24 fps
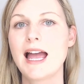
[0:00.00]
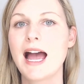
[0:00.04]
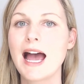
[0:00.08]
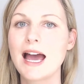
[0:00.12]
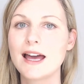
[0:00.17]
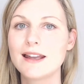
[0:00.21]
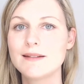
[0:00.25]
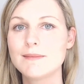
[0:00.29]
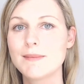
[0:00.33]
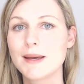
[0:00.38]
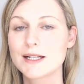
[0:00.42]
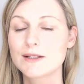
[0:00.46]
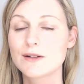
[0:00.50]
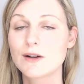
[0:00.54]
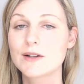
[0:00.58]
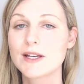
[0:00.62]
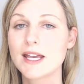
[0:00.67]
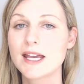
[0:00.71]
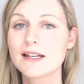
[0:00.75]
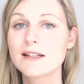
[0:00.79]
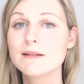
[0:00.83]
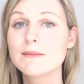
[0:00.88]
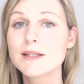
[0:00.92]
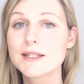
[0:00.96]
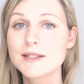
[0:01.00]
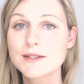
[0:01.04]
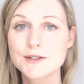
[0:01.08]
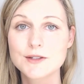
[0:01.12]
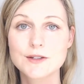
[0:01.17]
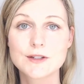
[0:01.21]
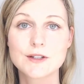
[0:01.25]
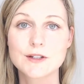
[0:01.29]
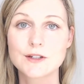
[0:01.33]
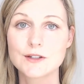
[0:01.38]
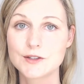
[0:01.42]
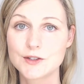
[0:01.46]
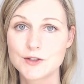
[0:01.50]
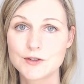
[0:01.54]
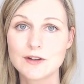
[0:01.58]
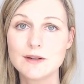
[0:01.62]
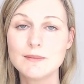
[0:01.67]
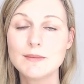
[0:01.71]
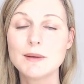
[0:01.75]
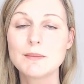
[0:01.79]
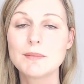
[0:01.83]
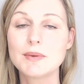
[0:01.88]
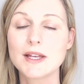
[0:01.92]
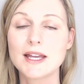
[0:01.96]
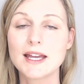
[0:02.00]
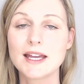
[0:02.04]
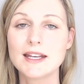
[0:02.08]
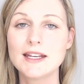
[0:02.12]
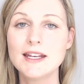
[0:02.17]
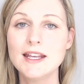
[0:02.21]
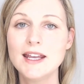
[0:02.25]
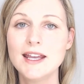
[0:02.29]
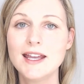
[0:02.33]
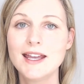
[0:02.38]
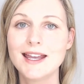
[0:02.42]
add medical cannabis to their treatment plan,